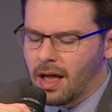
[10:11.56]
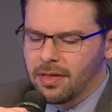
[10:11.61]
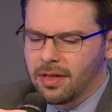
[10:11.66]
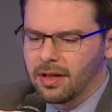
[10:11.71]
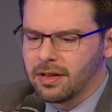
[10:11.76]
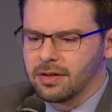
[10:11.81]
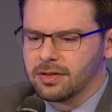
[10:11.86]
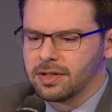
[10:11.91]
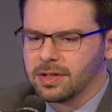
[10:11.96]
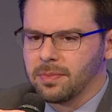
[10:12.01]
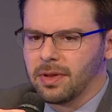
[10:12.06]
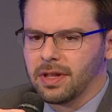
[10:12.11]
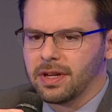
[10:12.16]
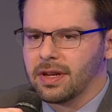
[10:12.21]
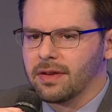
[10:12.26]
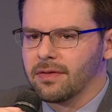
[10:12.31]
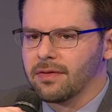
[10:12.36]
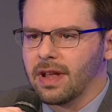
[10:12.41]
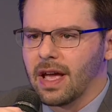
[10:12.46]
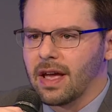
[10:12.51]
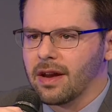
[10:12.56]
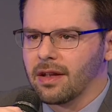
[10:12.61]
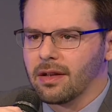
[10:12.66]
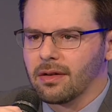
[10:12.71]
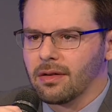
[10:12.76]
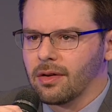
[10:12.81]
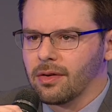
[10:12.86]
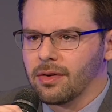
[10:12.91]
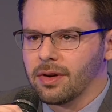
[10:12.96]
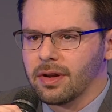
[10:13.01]
I think there's plenty of data
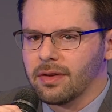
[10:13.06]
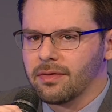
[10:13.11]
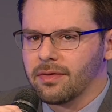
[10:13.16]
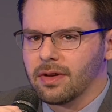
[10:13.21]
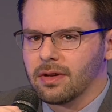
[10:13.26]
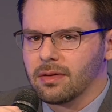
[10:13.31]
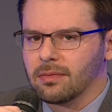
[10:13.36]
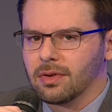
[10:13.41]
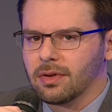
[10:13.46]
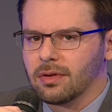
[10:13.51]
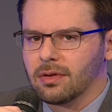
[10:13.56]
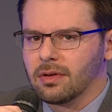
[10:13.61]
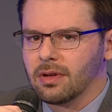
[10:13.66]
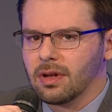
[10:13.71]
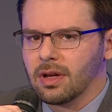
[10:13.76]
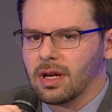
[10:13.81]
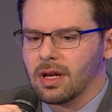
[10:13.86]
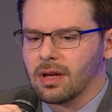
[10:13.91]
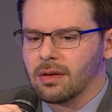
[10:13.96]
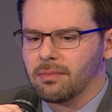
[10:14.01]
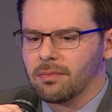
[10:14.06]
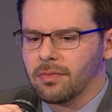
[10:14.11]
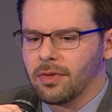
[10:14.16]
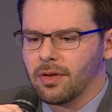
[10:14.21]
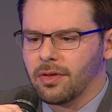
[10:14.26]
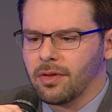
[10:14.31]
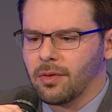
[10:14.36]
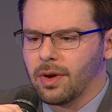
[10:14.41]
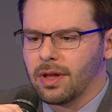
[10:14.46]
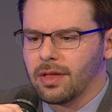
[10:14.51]
already available.
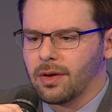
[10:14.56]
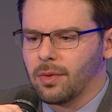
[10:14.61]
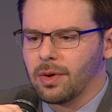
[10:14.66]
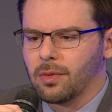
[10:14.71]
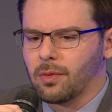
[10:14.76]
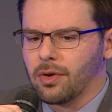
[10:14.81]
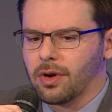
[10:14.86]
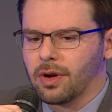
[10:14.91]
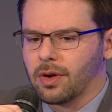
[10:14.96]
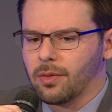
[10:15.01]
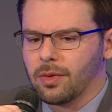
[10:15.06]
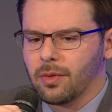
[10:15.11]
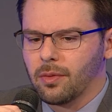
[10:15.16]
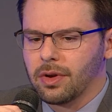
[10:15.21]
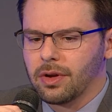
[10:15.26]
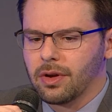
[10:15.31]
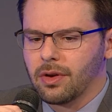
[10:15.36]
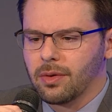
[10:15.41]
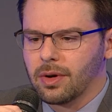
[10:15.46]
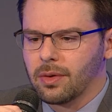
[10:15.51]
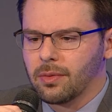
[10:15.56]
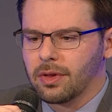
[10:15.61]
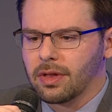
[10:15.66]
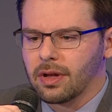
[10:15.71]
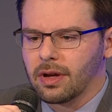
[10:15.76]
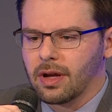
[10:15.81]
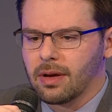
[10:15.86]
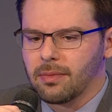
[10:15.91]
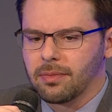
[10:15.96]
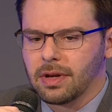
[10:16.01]
The way that we work, we go in with
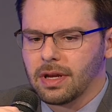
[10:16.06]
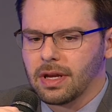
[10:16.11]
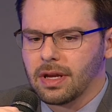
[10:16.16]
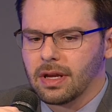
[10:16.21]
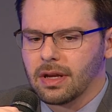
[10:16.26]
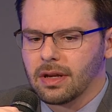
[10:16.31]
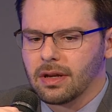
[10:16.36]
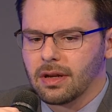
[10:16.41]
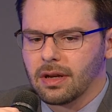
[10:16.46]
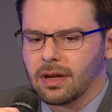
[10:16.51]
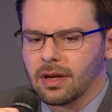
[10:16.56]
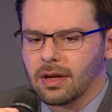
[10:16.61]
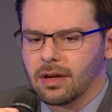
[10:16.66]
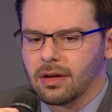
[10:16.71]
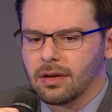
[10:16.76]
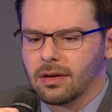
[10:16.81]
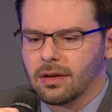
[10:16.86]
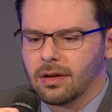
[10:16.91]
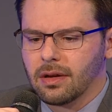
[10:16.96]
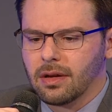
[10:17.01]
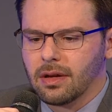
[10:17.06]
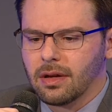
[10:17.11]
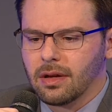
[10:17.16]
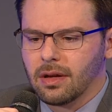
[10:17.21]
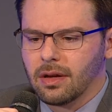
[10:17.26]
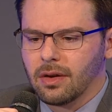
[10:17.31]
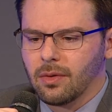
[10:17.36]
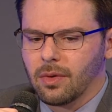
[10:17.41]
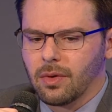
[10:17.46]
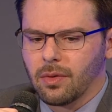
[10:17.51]
a company and
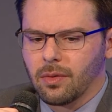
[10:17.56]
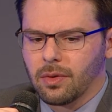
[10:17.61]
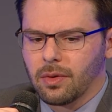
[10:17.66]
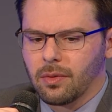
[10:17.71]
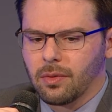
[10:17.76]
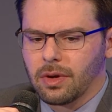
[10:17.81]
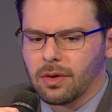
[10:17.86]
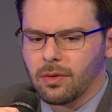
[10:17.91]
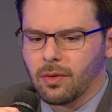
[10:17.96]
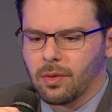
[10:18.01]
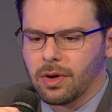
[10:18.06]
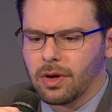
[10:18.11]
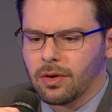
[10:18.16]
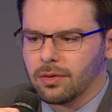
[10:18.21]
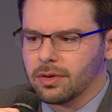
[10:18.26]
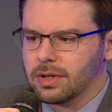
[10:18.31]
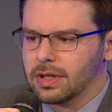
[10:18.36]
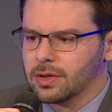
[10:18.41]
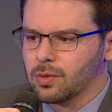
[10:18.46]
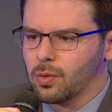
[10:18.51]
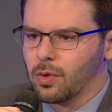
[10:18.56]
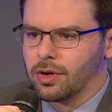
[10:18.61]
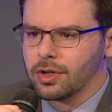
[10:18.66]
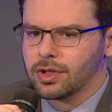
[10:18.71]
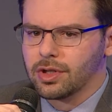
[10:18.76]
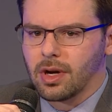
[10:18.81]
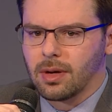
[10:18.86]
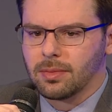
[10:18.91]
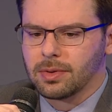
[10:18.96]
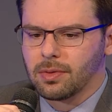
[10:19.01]
we hold these
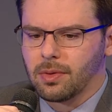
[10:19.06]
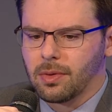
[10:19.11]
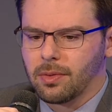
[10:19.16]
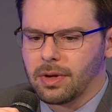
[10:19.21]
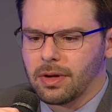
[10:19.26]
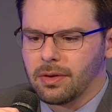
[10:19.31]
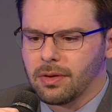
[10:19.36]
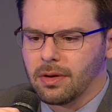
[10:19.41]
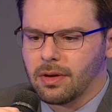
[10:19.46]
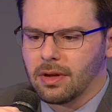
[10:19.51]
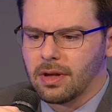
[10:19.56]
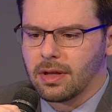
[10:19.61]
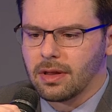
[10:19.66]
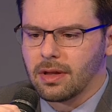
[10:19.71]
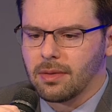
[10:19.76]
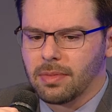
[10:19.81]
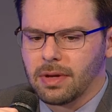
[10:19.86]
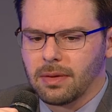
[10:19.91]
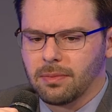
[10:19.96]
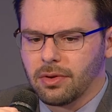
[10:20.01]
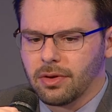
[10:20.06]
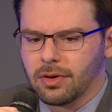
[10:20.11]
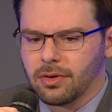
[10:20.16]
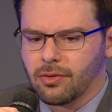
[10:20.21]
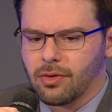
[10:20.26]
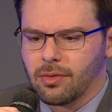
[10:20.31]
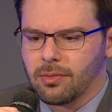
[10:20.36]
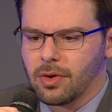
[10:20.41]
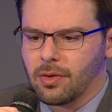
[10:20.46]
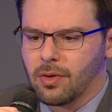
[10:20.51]
workshops where we get the people in the
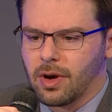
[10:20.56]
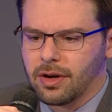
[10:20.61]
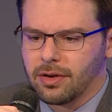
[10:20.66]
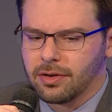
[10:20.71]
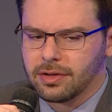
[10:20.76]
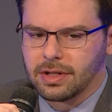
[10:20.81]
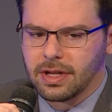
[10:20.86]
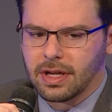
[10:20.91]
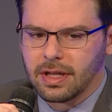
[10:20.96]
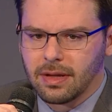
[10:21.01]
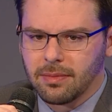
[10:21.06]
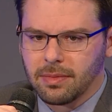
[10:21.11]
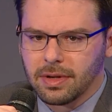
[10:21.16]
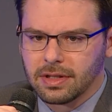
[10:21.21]
room who understand the